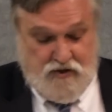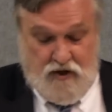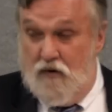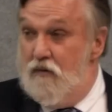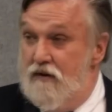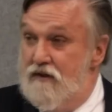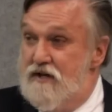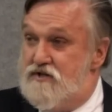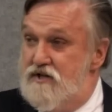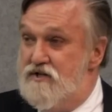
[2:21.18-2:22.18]
So
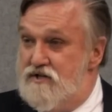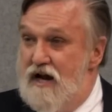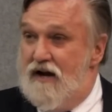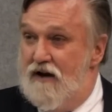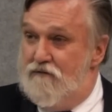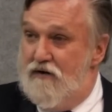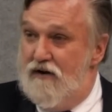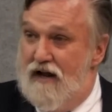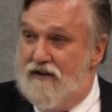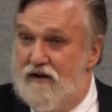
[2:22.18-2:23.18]
this is not going to
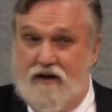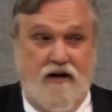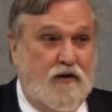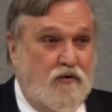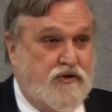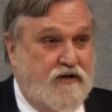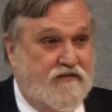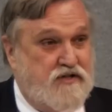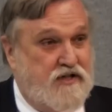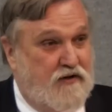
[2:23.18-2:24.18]
feel like the conclusion
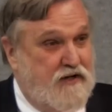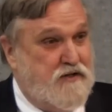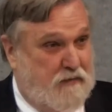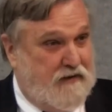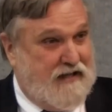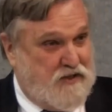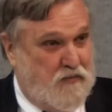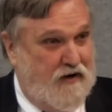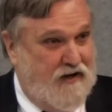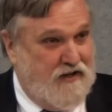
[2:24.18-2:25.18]
of a series, but
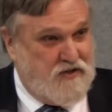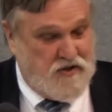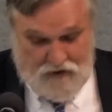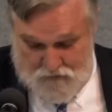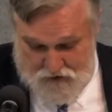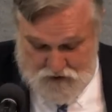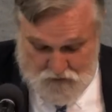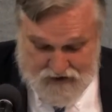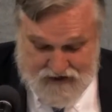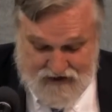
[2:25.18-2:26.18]
that's what it is. Psalm one
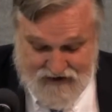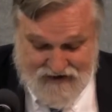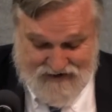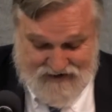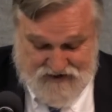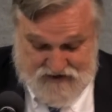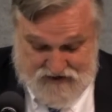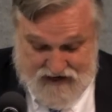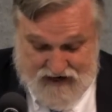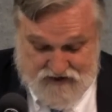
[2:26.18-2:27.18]
twenty is the
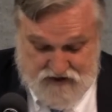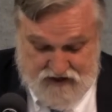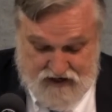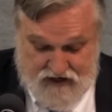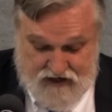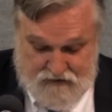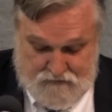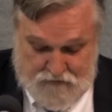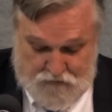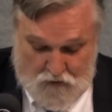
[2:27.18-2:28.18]
text
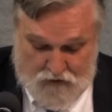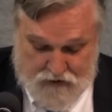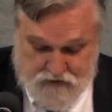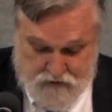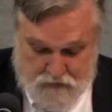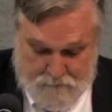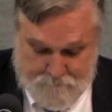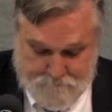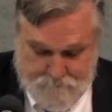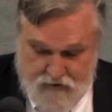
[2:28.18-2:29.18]
before us.
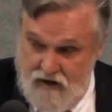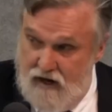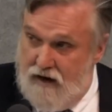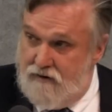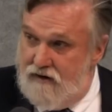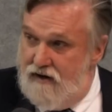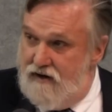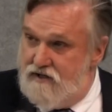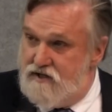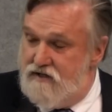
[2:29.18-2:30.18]
And
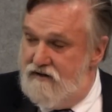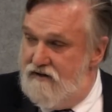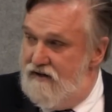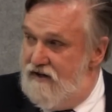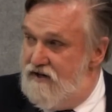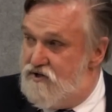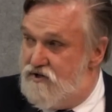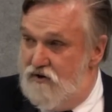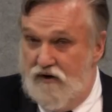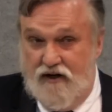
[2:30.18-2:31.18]
it is
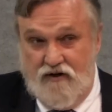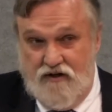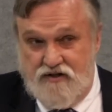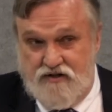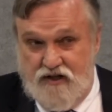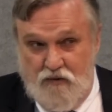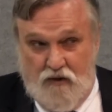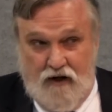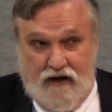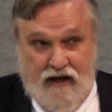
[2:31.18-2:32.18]
certainly good to see
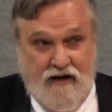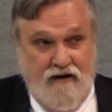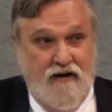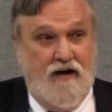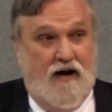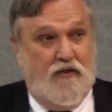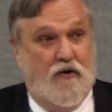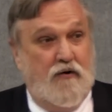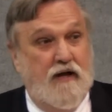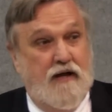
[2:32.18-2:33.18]
you all again,
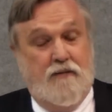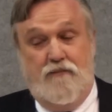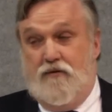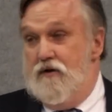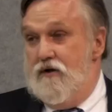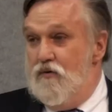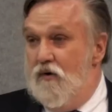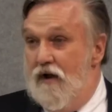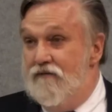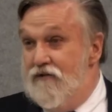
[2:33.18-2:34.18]
although
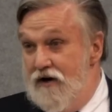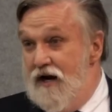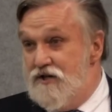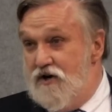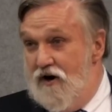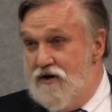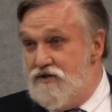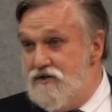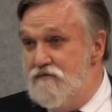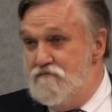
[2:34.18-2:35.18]
you all have very nice
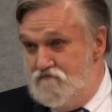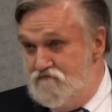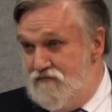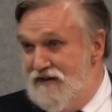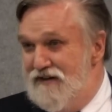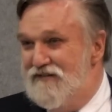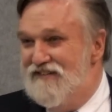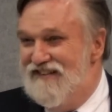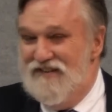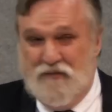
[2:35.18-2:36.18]
cars.
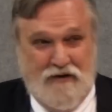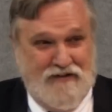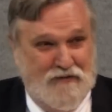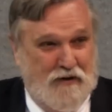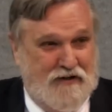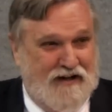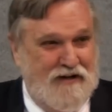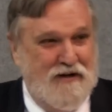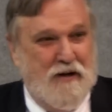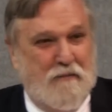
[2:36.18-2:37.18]
Well, well
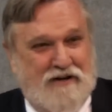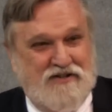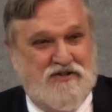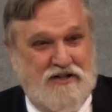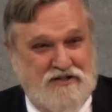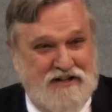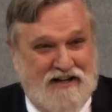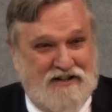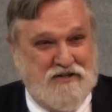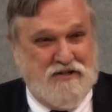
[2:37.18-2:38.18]
done. But it's just
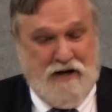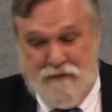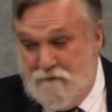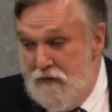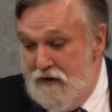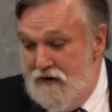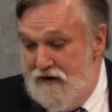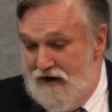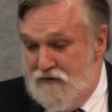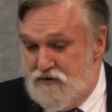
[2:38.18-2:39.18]
not the same.
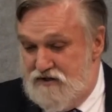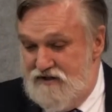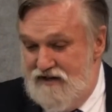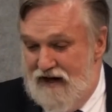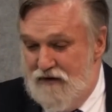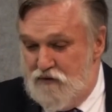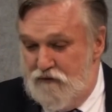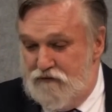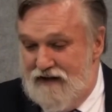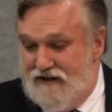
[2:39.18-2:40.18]
I was, I was
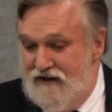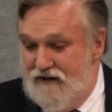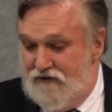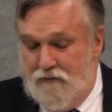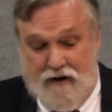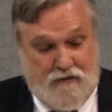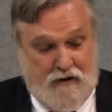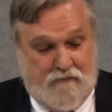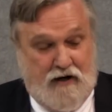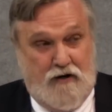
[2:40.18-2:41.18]
reflecting that there might
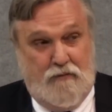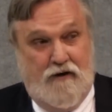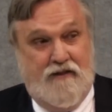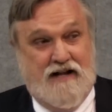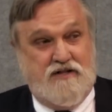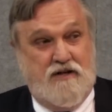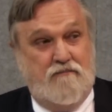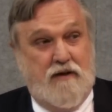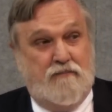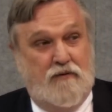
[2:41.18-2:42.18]
be a parable in that.
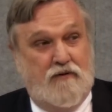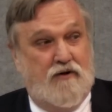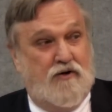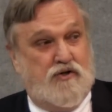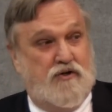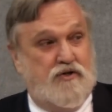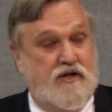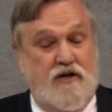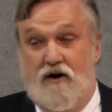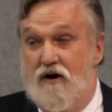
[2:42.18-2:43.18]
Some people go to church
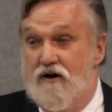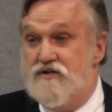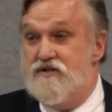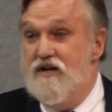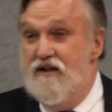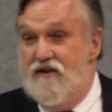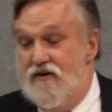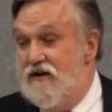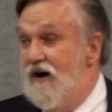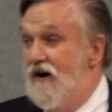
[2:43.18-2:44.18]
in cars
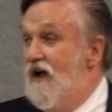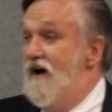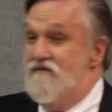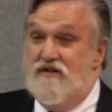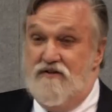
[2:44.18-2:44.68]
their entire lives.